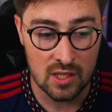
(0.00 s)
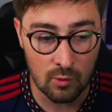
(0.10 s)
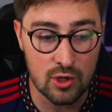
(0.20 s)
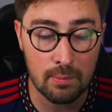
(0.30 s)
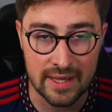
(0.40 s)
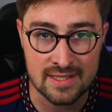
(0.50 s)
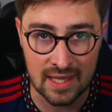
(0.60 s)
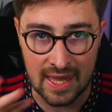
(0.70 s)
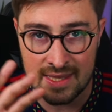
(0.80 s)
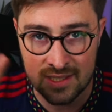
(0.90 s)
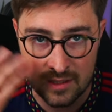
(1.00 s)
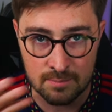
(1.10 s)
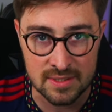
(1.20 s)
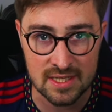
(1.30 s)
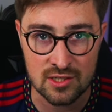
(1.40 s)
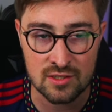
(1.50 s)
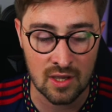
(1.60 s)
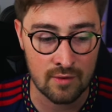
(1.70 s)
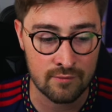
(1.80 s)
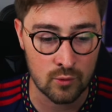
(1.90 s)
you want your players to get into the positions
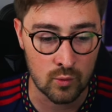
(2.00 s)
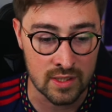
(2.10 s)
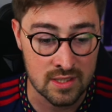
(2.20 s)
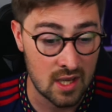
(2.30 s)
going forward.